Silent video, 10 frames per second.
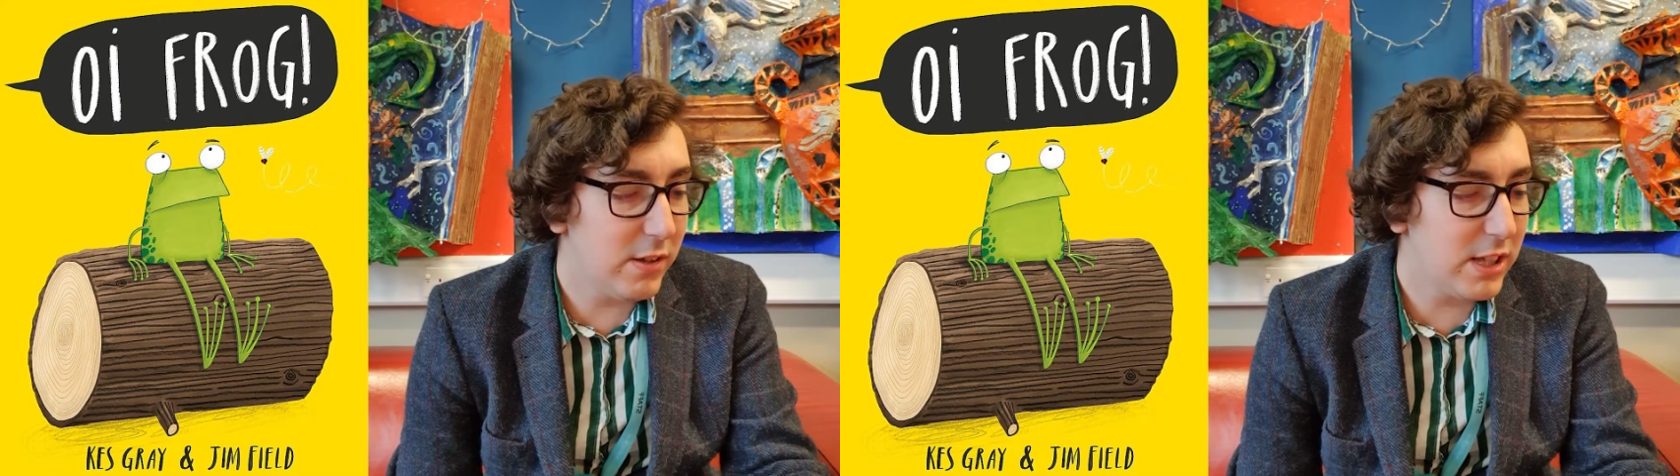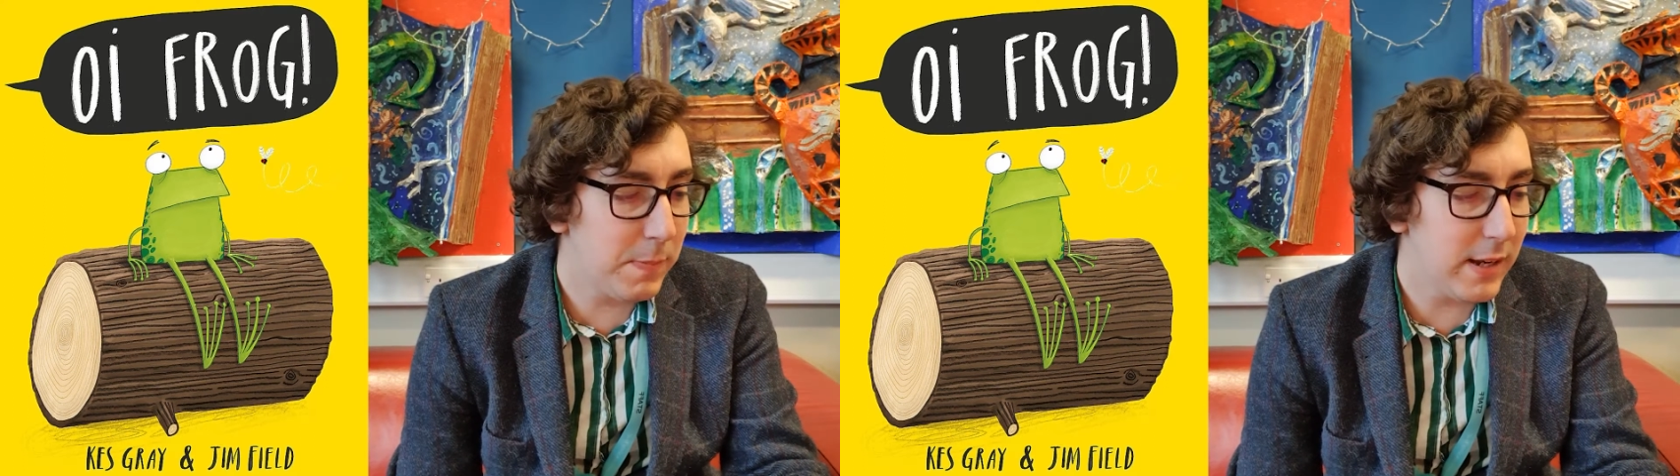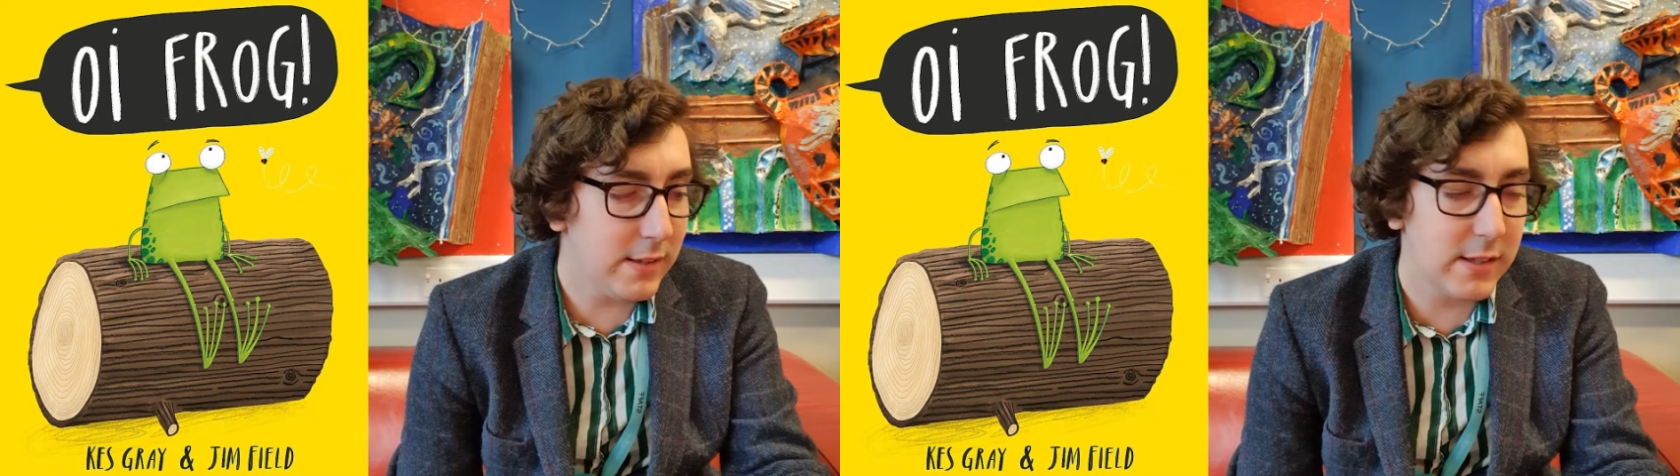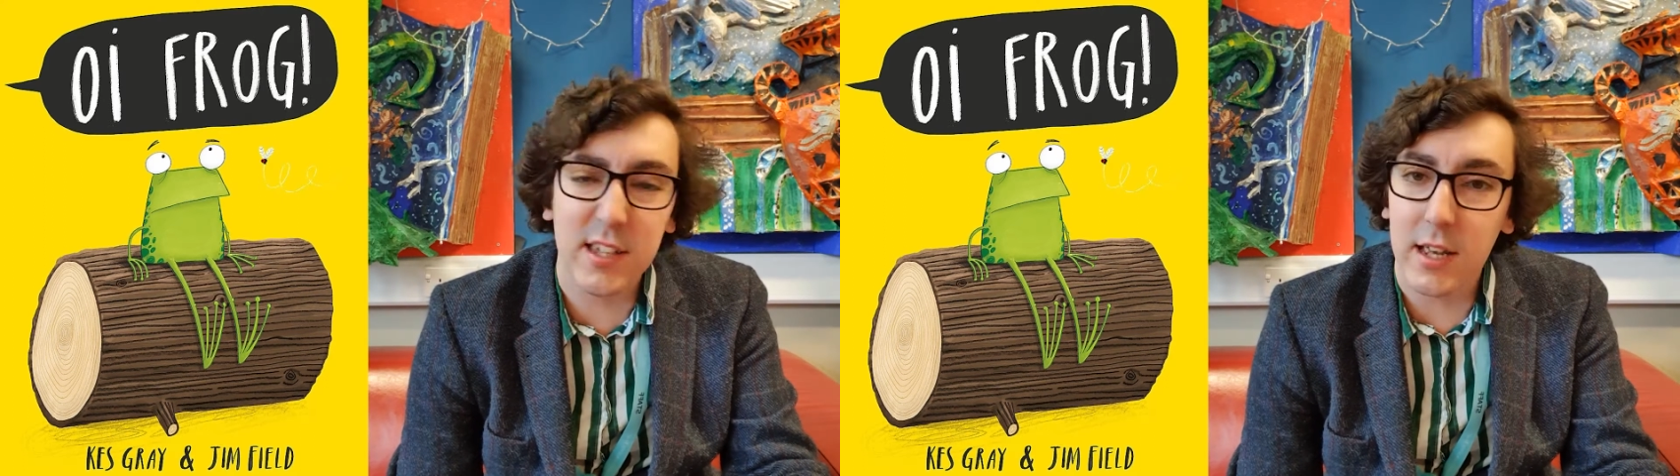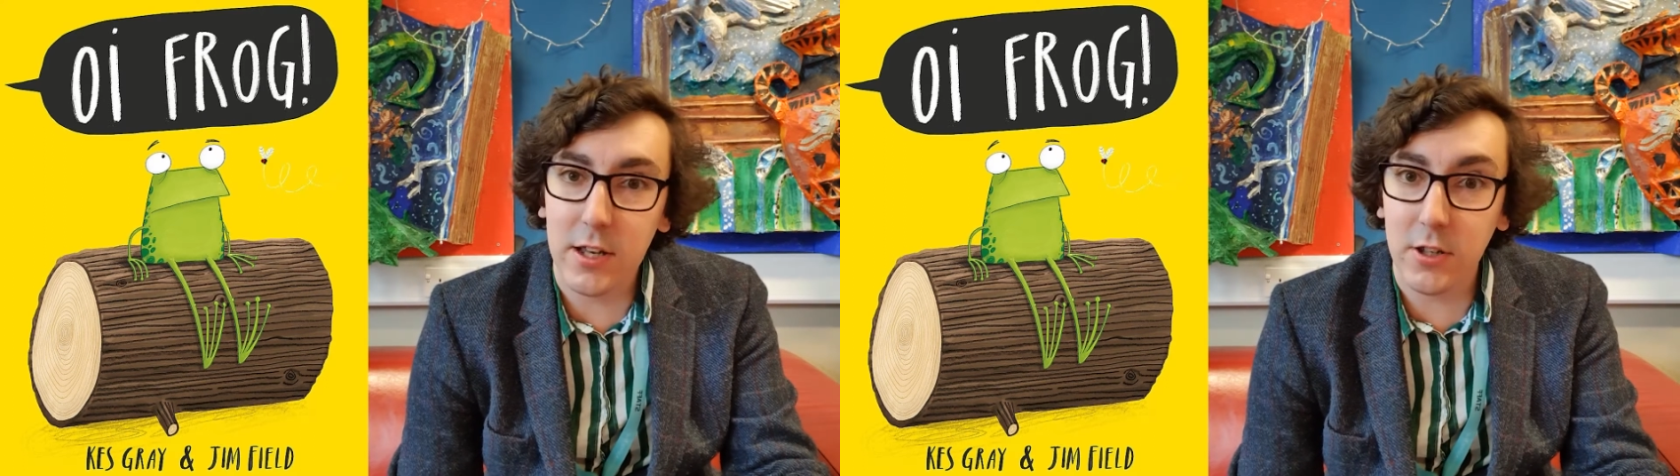splinters
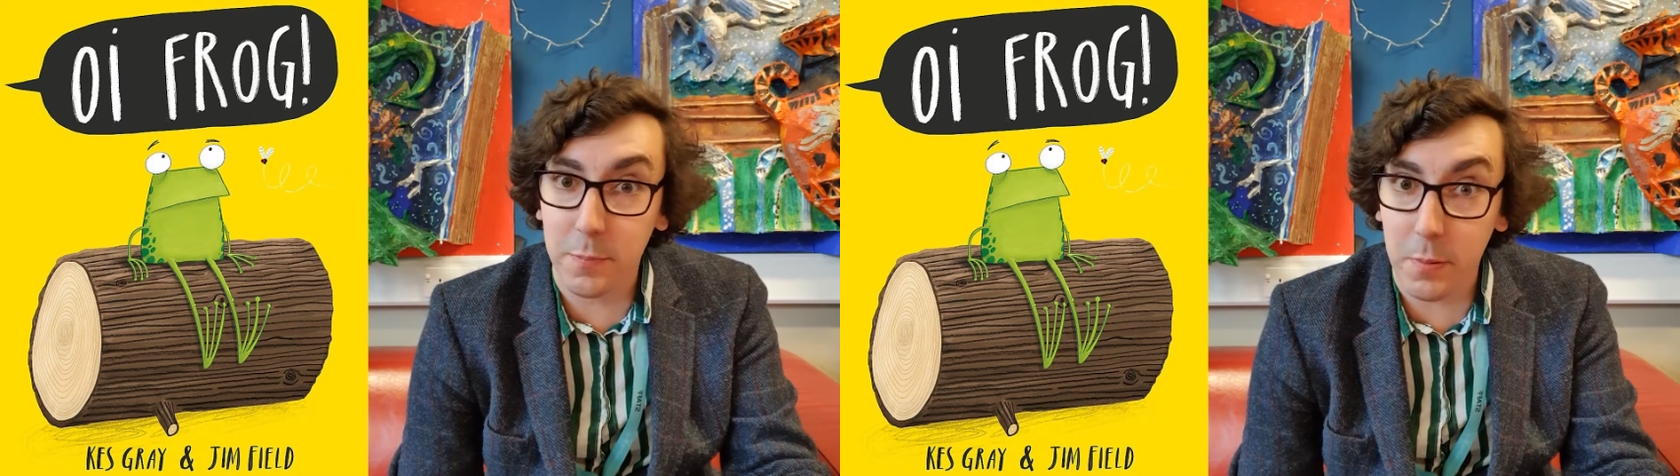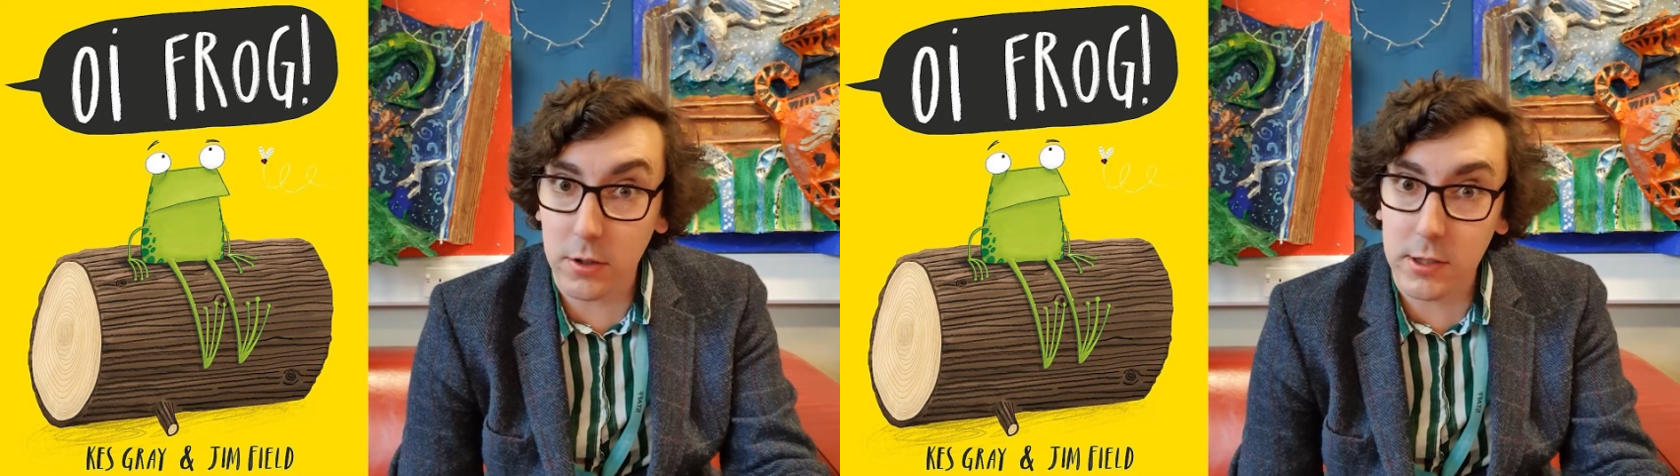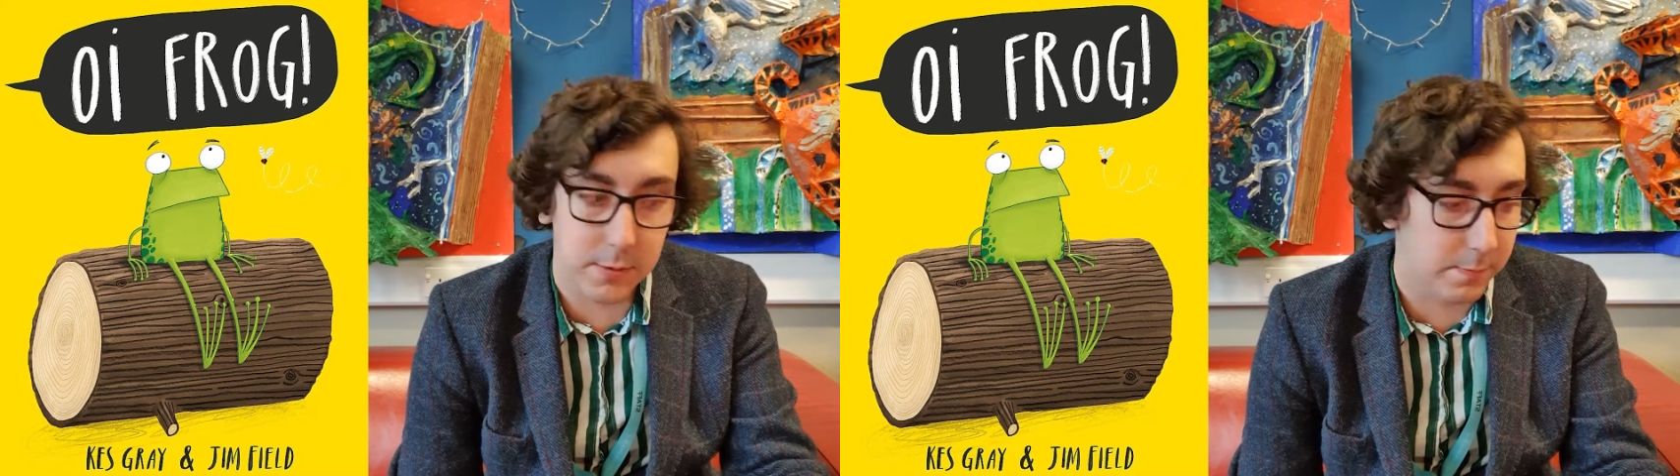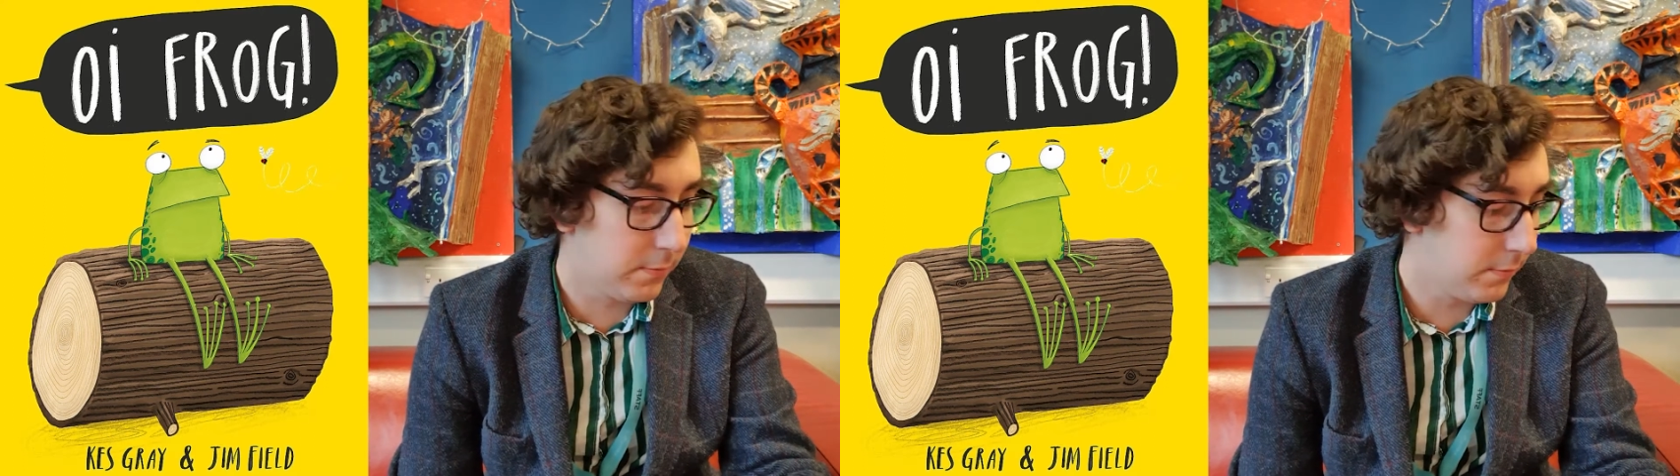in your bottom.